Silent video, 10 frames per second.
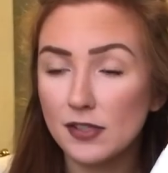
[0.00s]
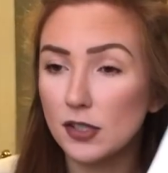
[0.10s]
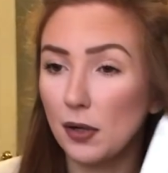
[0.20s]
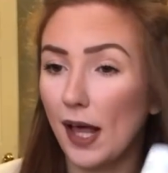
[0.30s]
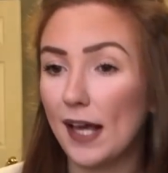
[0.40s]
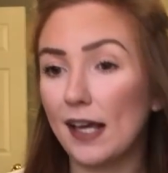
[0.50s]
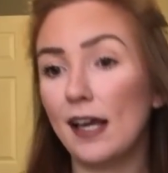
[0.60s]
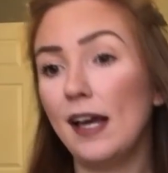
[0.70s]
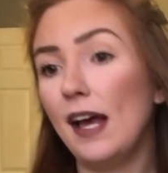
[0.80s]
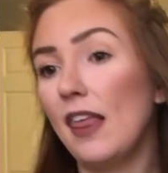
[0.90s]
So, like,
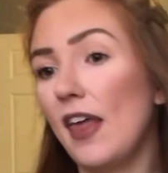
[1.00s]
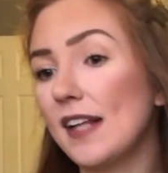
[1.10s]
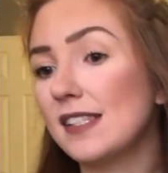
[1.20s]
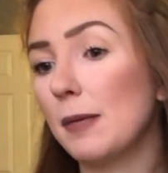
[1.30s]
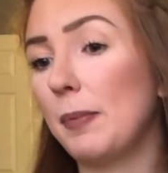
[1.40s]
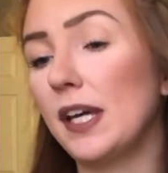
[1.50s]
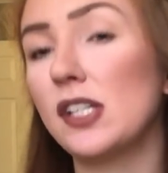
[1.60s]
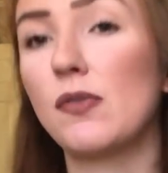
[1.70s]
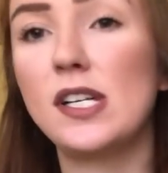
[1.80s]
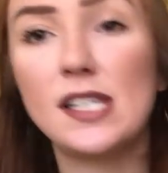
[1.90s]
that's the
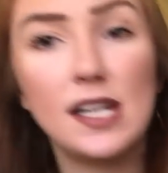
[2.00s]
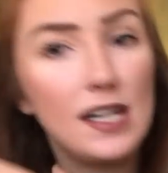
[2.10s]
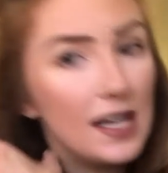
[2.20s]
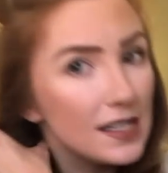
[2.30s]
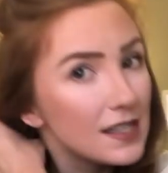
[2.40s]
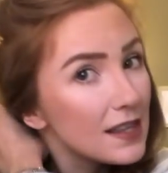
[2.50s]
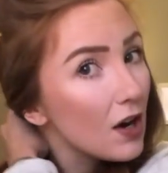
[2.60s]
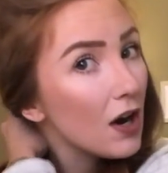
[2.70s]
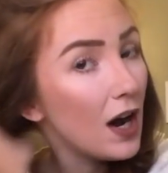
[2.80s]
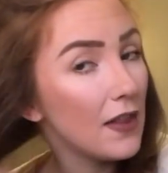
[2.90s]
biggest reason is
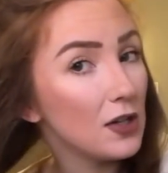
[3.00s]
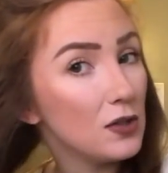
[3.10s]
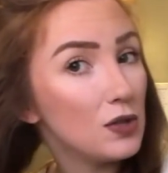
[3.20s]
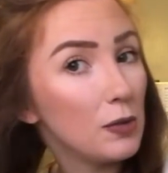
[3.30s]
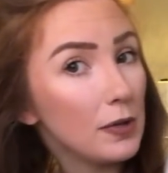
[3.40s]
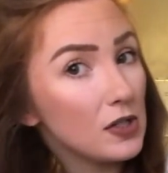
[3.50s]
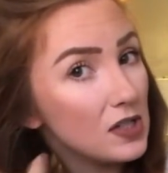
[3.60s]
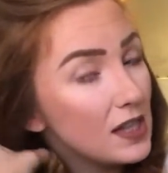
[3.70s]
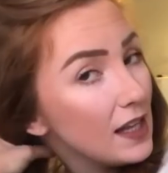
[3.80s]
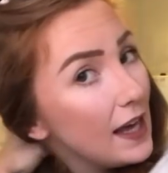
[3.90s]
there are other
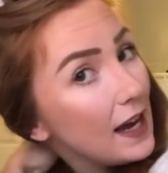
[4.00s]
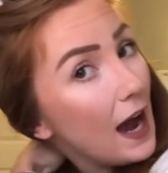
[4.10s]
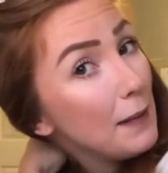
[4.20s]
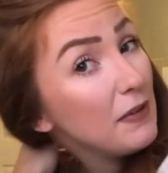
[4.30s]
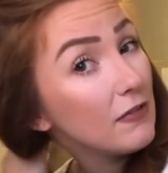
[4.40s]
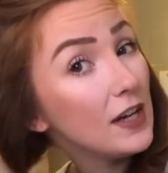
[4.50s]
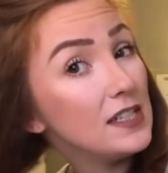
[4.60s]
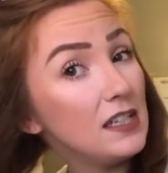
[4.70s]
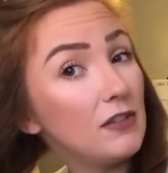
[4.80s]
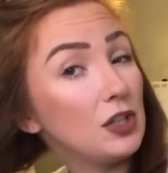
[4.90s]
YouTubers that like I'm afraid
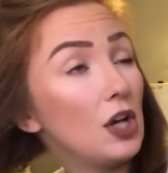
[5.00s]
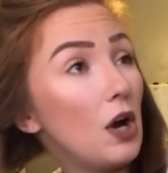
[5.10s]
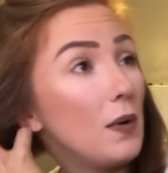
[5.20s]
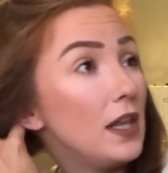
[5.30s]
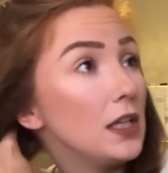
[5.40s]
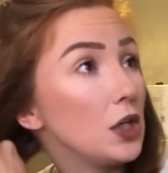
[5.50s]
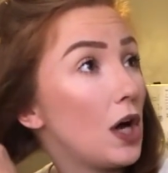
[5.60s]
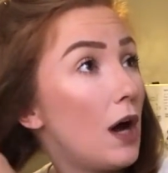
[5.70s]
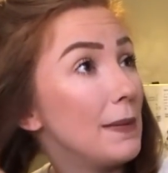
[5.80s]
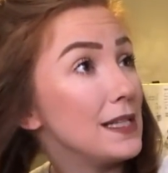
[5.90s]
to even go in their
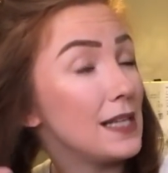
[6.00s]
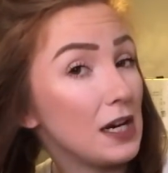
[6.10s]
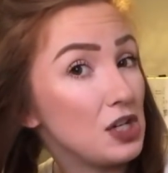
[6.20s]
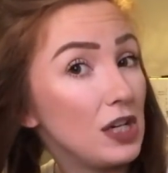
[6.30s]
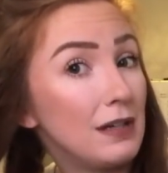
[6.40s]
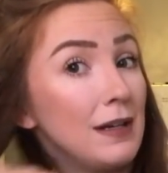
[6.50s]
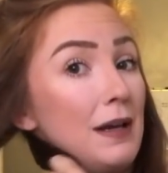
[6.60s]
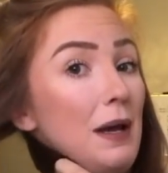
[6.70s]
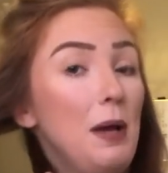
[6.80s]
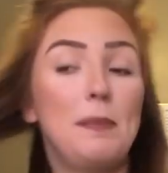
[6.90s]
comment section
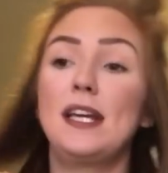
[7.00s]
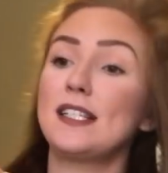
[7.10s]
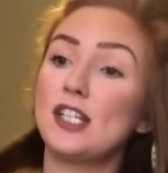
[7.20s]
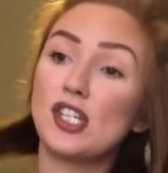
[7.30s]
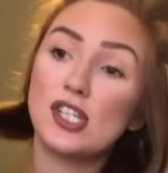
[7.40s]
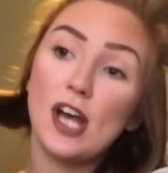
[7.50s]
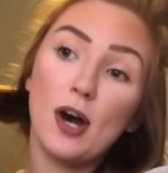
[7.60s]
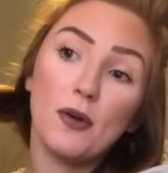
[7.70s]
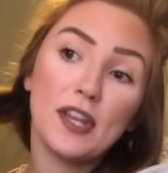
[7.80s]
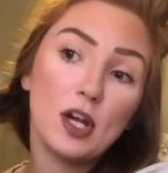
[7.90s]
because I just
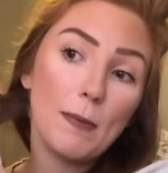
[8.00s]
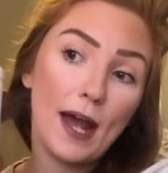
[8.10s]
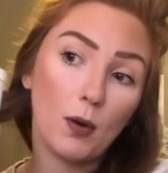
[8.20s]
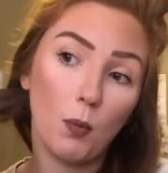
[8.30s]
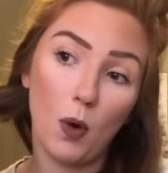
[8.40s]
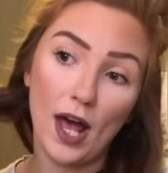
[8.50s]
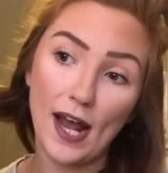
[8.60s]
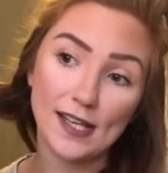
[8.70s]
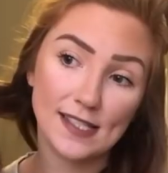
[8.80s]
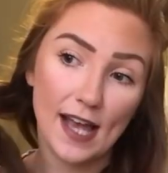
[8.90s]
know that no matter what
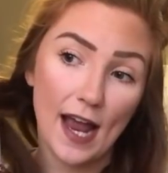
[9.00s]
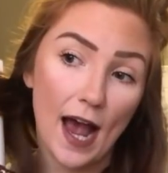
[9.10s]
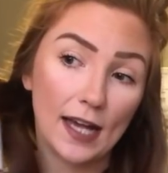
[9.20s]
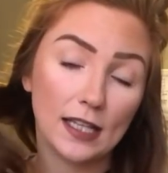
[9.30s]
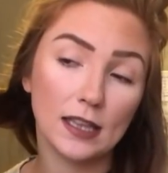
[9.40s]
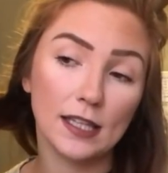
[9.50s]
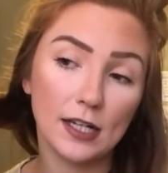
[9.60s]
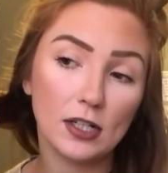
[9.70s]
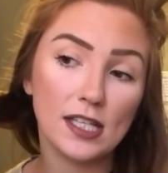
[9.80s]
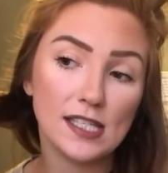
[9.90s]
I say, I could
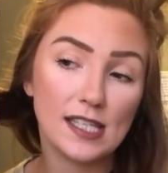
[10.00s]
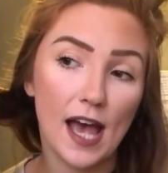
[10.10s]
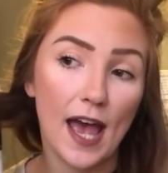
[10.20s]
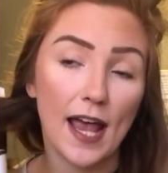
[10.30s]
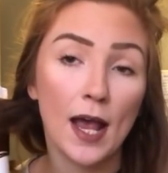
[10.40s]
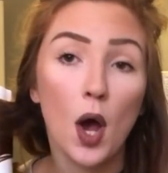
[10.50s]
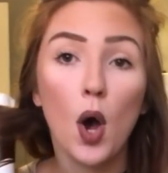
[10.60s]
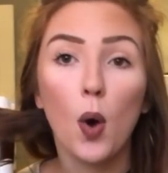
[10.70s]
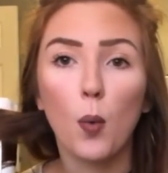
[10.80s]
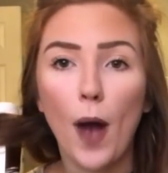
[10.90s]
literally say,
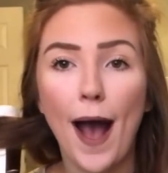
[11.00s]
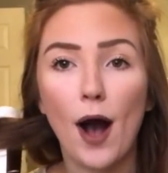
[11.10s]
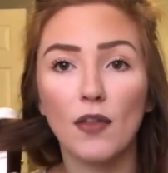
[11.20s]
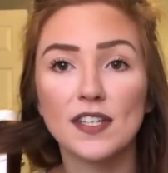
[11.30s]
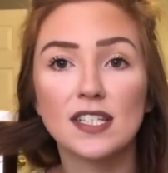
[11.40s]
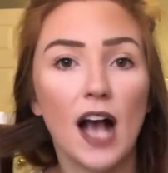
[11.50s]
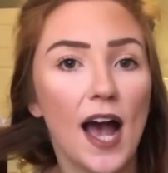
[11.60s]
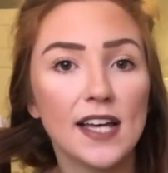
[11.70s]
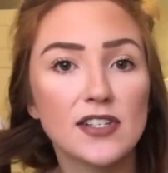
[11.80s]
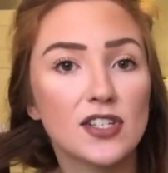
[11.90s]
"Wow, the
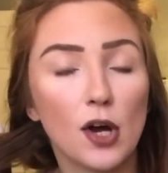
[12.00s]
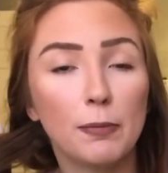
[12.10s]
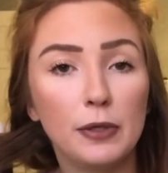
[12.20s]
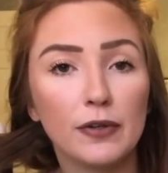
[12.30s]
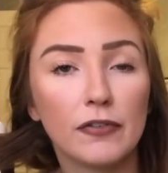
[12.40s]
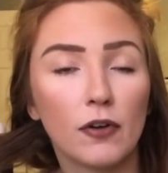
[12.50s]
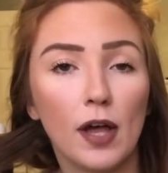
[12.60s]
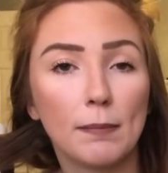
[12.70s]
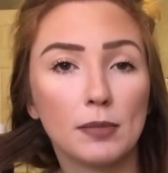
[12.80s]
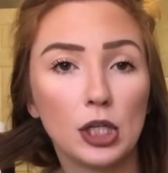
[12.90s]
sky is so beautiful
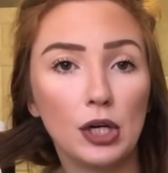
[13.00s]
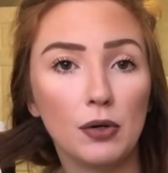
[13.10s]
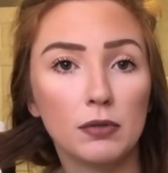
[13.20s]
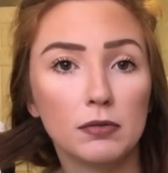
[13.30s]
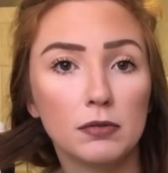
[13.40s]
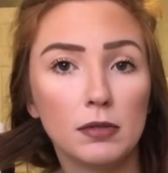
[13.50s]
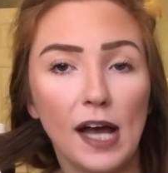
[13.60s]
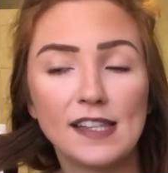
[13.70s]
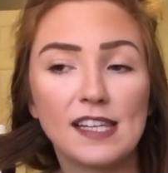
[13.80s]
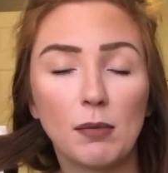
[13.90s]
and blue."
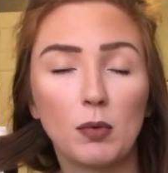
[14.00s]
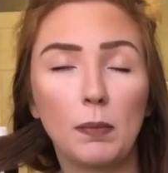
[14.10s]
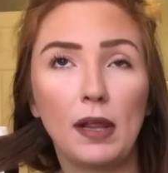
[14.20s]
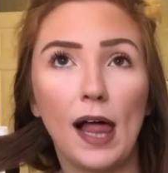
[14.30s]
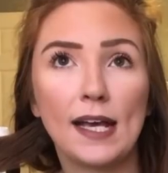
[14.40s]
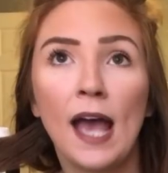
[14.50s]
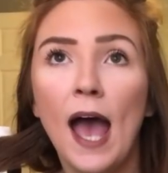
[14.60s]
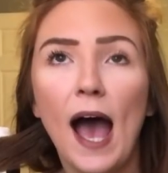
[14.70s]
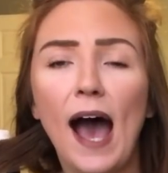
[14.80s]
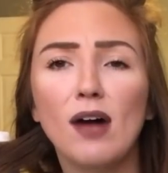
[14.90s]
And someone would be like,
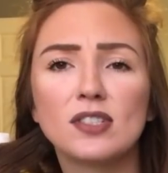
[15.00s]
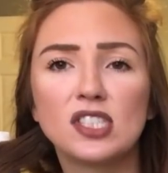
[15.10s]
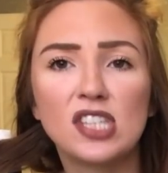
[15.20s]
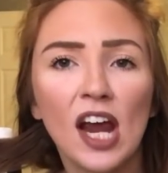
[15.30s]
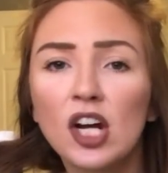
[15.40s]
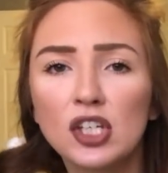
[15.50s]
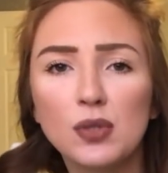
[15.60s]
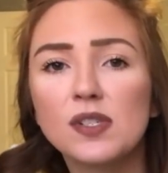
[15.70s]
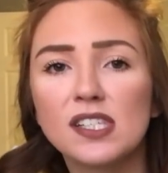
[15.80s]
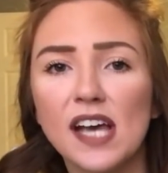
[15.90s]
"How dare
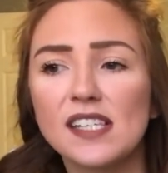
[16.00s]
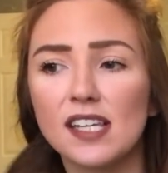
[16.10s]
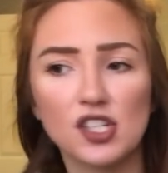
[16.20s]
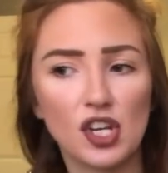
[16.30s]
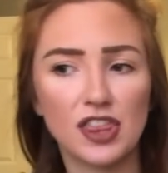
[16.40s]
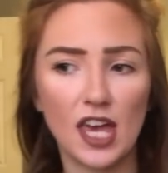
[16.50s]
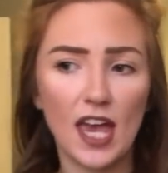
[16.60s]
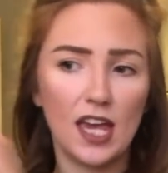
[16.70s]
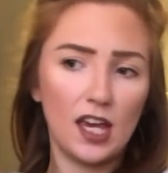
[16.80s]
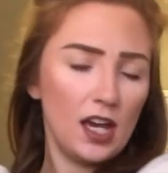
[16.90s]
you say such a
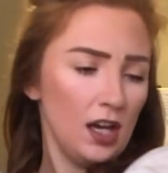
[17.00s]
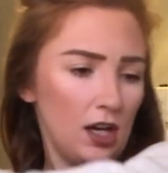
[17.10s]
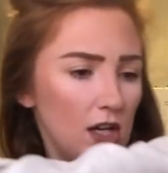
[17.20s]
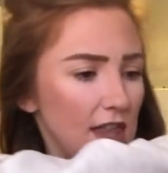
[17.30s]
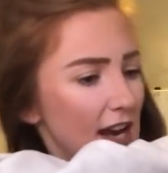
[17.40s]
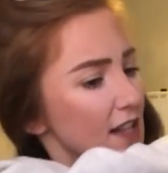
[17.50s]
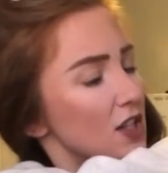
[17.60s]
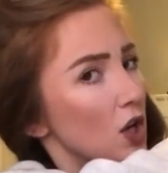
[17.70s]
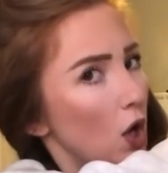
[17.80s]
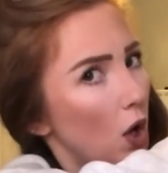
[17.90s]
thing? That
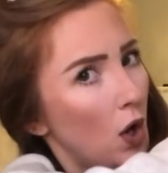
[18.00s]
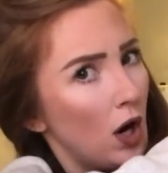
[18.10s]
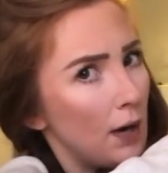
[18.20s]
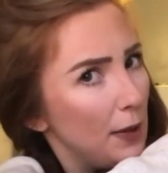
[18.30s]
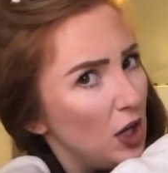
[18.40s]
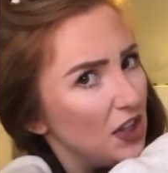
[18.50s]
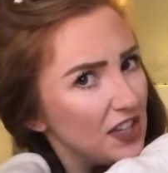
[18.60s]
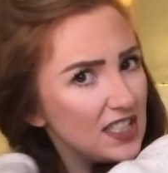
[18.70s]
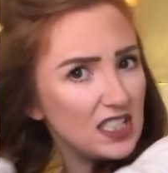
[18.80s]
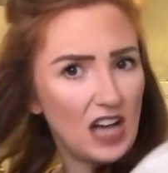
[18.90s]
is horrible.
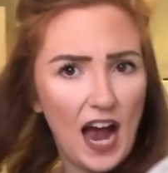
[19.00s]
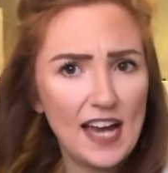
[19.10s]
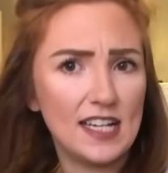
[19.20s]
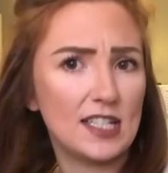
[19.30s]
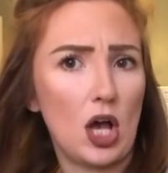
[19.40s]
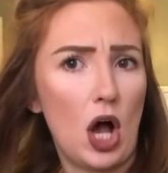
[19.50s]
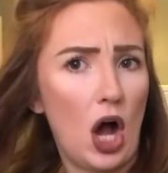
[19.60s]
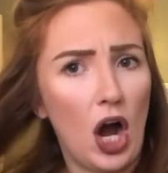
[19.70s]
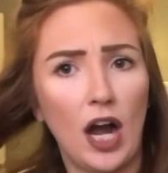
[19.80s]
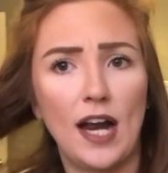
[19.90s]
The sky is
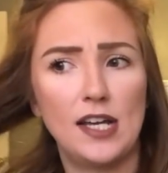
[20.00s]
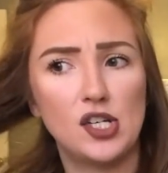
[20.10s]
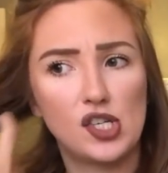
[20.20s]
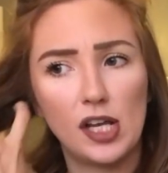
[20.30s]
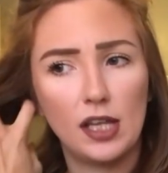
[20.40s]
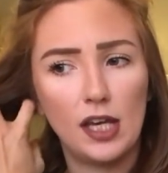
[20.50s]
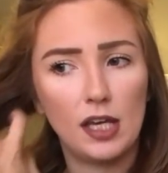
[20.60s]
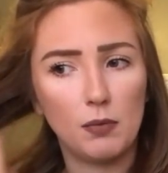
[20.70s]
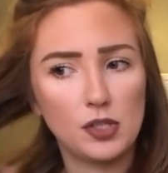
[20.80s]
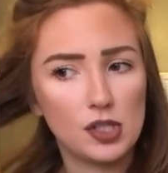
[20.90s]
orange." And
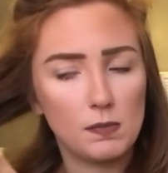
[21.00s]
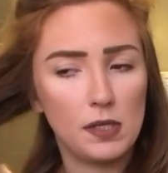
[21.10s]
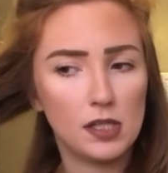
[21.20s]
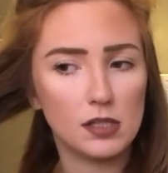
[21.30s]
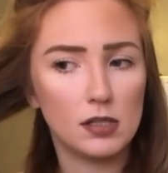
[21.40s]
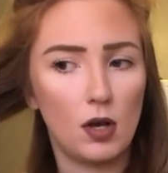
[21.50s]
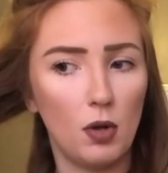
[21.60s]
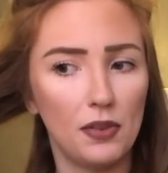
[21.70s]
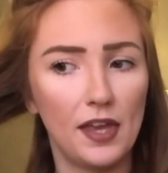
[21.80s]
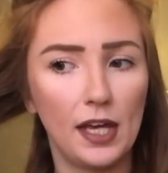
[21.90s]
like it would just be this
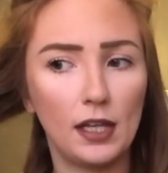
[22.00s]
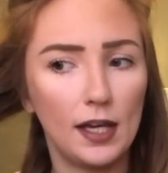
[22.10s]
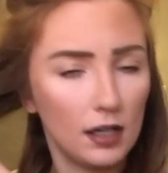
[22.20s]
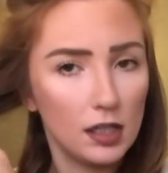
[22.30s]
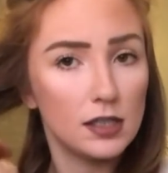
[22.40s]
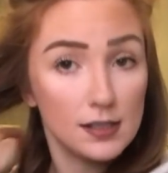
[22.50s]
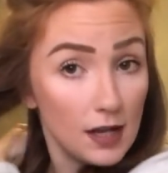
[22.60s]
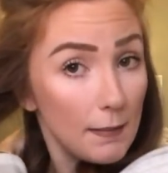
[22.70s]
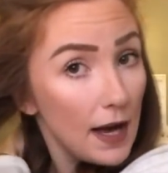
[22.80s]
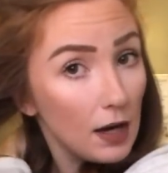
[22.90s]
whole thing. Like it does
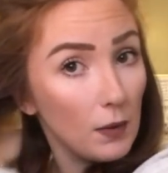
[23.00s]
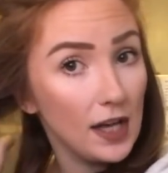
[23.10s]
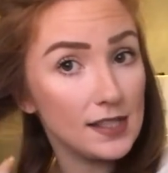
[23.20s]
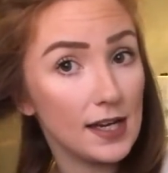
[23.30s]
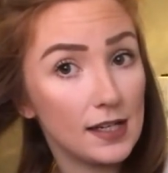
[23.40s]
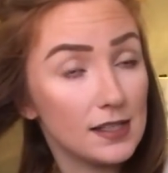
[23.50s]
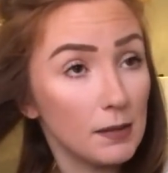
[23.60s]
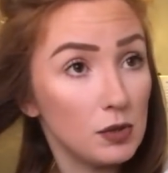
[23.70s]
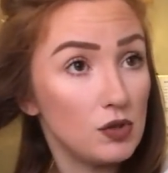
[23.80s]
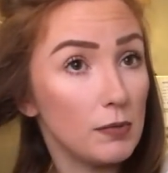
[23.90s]
not matter what I say in
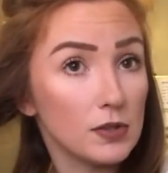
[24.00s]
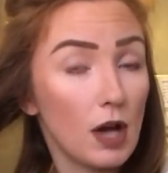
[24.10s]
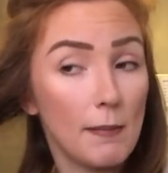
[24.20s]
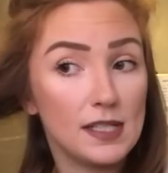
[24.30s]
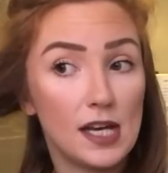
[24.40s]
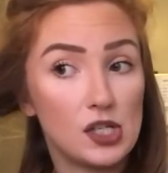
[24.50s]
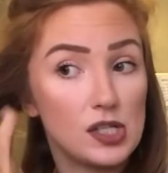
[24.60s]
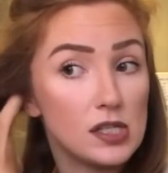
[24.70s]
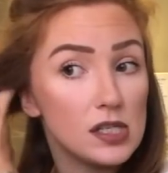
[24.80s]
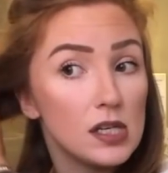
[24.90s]
some YouTubers comment
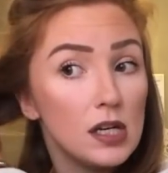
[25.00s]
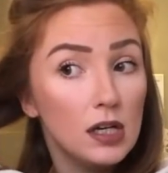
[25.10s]
sections.